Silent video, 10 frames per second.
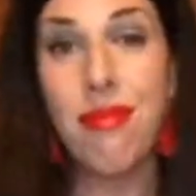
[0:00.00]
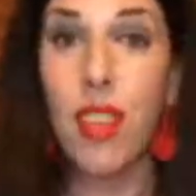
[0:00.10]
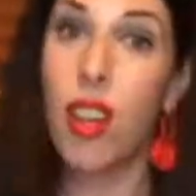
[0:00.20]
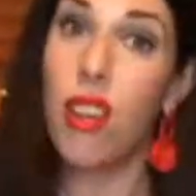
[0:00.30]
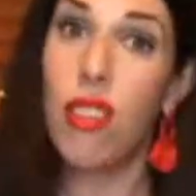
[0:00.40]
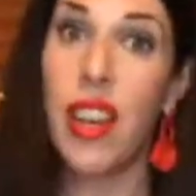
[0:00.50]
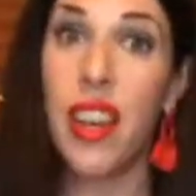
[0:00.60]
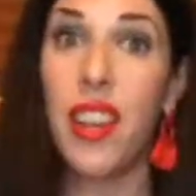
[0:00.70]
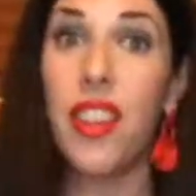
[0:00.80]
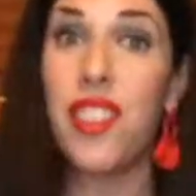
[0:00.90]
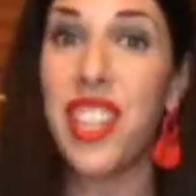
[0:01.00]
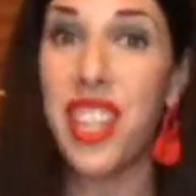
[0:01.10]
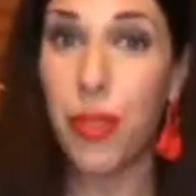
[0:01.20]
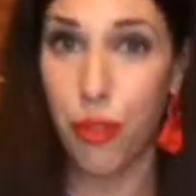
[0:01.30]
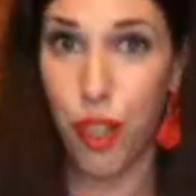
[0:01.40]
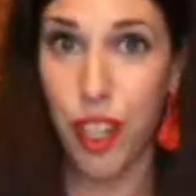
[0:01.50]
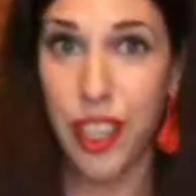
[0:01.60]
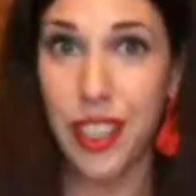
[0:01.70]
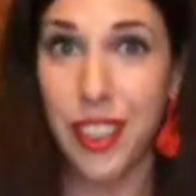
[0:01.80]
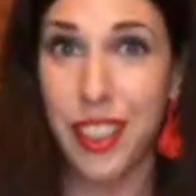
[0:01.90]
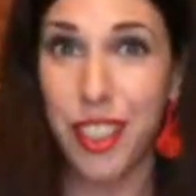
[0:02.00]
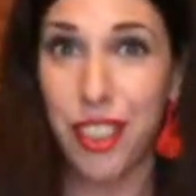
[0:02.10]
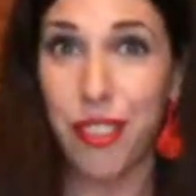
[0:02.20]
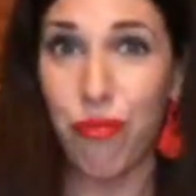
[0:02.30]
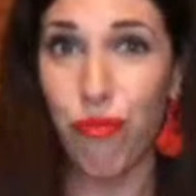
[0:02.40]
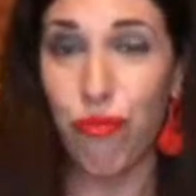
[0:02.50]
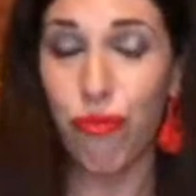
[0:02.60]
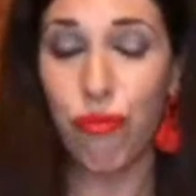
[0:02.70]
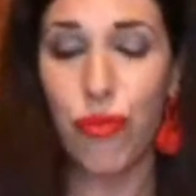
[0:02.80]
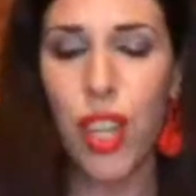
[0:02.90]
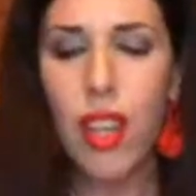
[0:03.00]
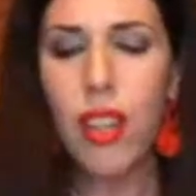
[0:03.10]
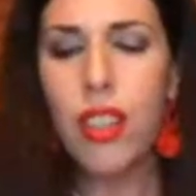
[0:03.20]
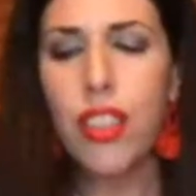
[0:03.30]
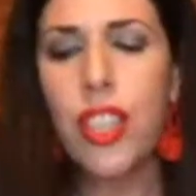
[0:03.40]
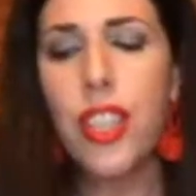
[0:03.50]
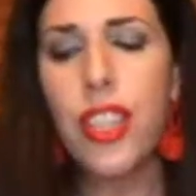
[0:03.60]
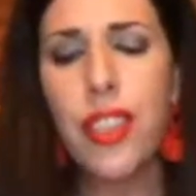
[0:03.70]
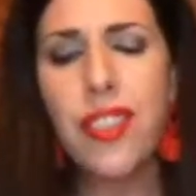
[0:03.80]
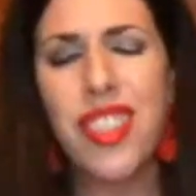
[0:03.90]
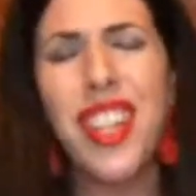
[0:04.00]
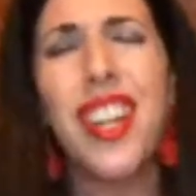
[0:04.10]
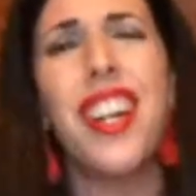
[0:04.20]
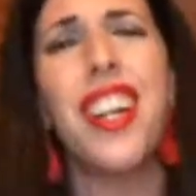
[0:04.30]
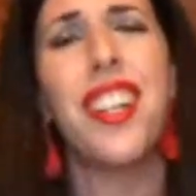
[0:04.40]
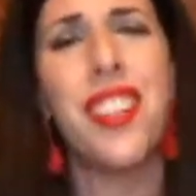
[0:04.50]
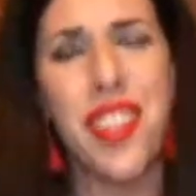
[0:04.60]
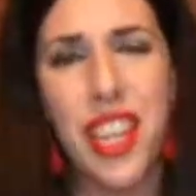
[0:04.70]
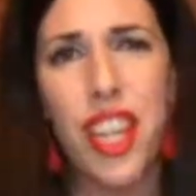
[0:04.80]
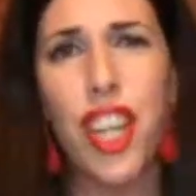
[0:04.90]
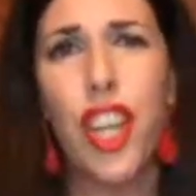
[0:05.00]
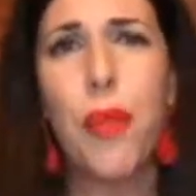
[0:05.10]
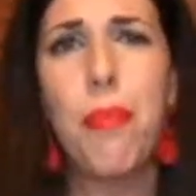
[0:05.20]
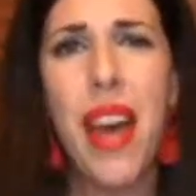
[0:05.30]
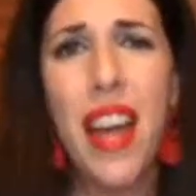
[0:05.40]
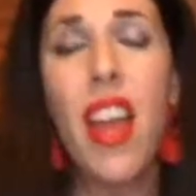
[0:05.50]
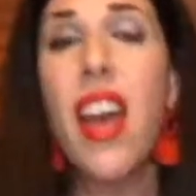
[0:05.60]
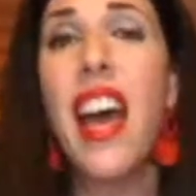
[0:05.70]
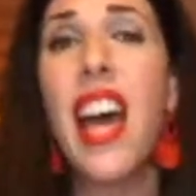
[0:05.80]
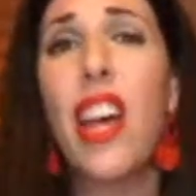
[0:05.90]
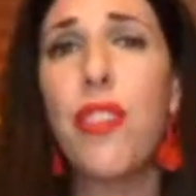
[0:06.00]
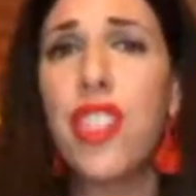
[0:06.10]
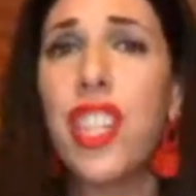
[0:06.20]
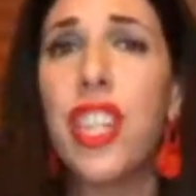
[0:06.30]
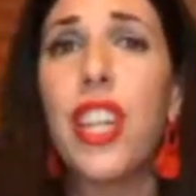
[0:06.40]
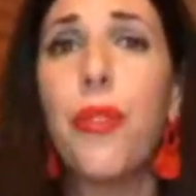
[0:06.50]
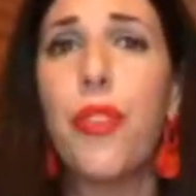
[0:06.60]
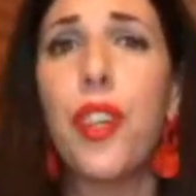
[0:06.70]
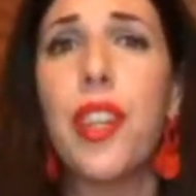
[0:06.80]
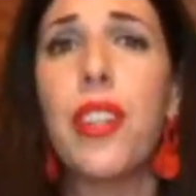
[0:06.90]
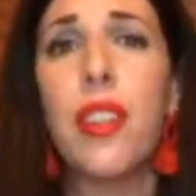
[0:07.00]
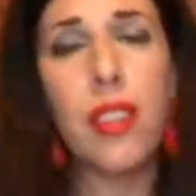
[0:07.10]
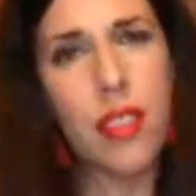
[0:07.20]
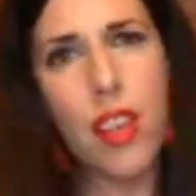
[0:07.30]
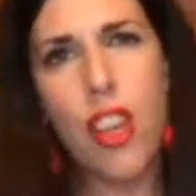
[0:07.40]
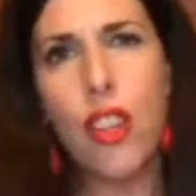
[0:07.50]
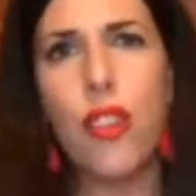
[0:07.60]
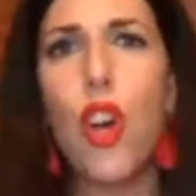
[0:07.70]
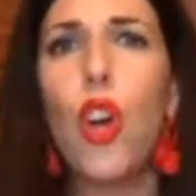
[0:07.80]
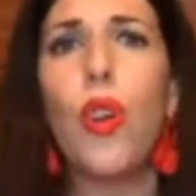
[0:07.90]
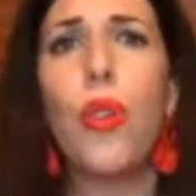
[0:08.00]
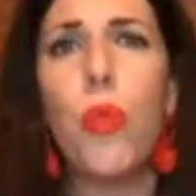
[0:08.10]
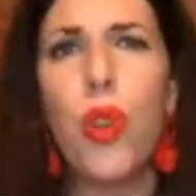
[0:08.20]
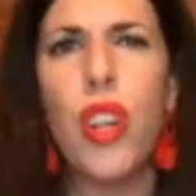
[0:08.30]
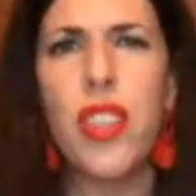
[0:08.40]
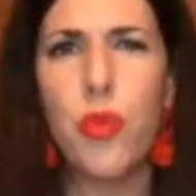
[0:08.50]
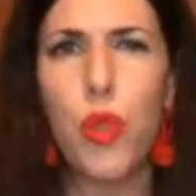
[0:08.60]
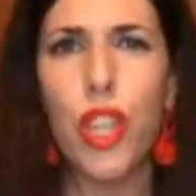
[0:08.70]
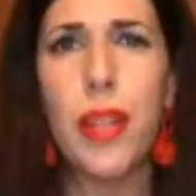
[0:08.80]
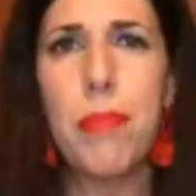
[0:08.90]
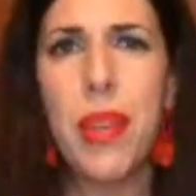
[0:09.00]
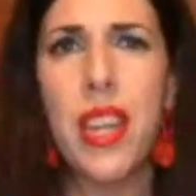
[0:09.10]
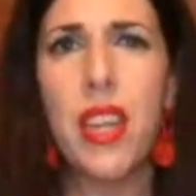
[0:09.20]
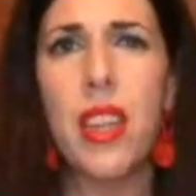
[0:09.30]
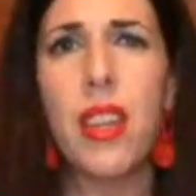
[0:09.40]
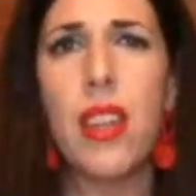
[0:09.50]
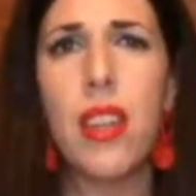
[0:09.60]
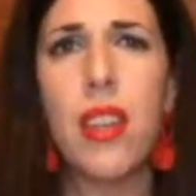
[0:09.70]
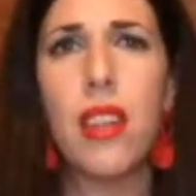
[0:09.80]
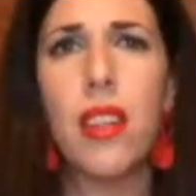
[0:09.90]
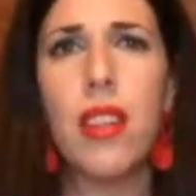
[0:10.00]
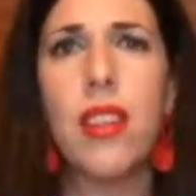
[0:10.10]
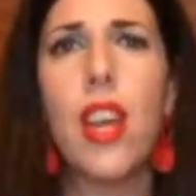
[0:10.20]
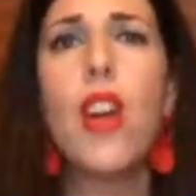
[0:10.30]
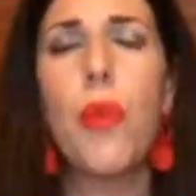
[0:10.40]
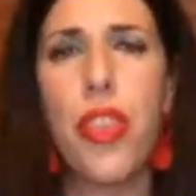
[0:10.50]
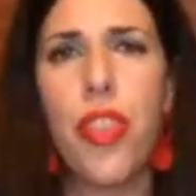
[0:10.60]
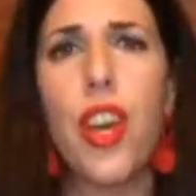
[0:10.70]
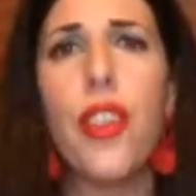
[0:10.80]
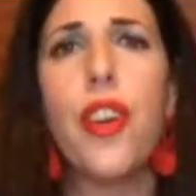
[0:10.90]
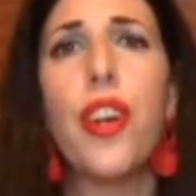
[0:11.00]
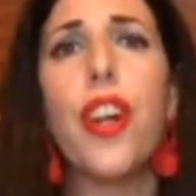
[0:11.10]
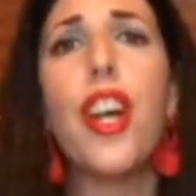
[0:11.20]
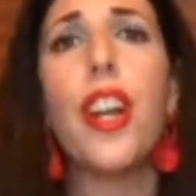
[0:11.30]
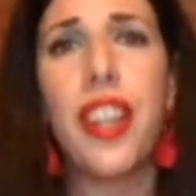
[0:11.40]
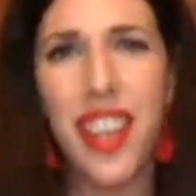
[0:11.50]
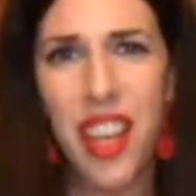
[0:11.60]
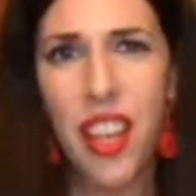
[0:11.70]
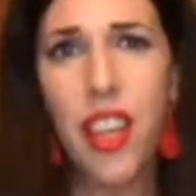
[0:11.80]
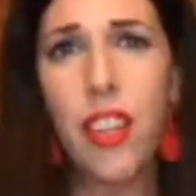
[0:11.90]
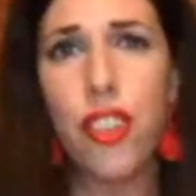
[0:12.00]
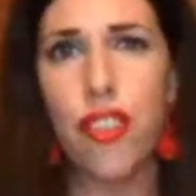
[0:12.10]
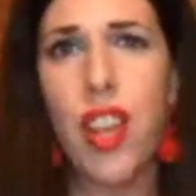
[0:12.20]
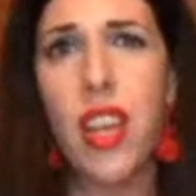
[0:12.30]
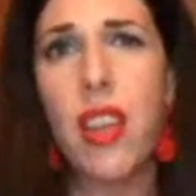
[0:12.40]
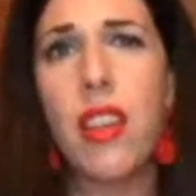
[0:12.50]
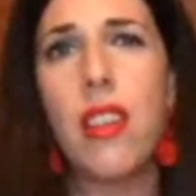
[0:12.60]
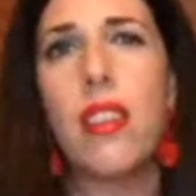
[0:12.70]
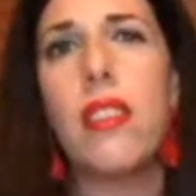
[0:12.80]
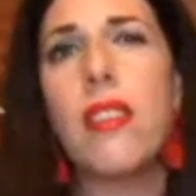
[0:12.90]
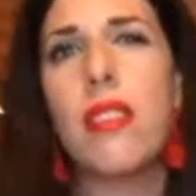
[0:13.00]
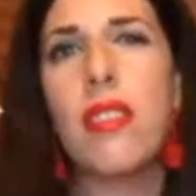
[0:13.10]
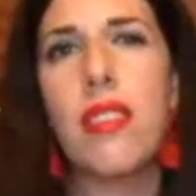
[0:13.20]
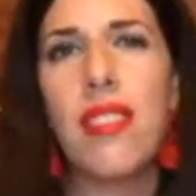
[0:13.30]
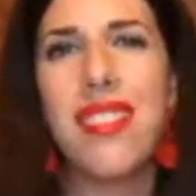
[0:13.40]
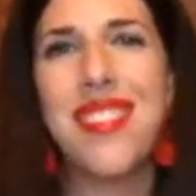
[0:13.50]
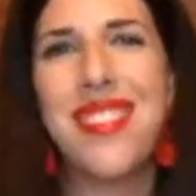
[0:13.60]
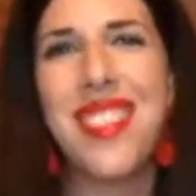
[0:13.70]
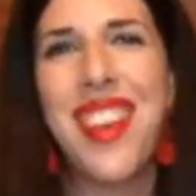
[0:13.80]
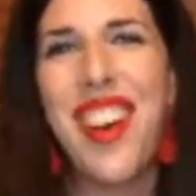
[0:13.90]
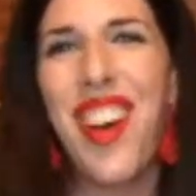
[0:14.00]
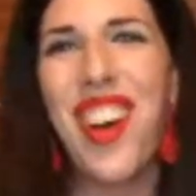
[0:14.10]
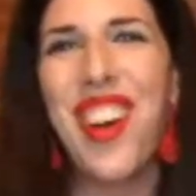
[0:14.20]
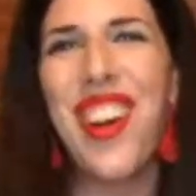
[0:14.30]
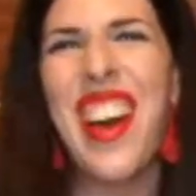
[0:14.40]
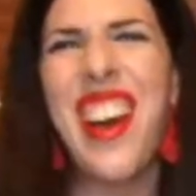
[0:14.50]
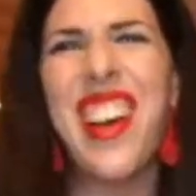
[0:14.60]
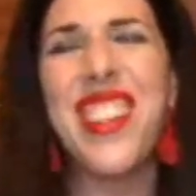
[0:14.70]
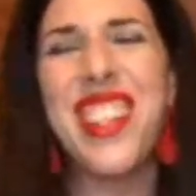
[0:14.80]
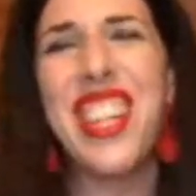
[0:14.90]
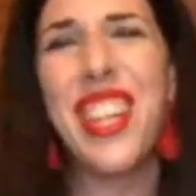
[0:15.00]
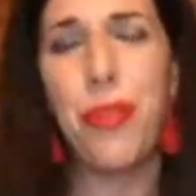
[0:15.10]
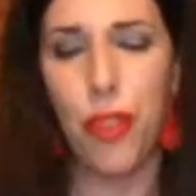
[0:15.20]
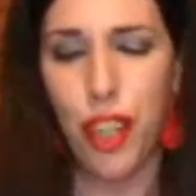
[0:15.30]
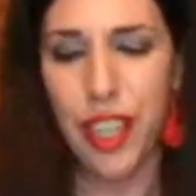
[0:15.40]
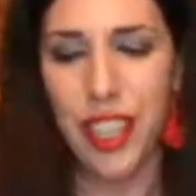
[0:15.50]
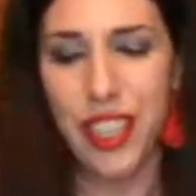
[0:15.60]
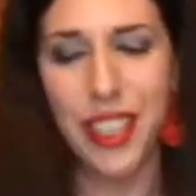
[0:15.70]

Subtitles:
Oh, how different. Girls, girls, think about how different no wars would be with other countries. Oh, how different.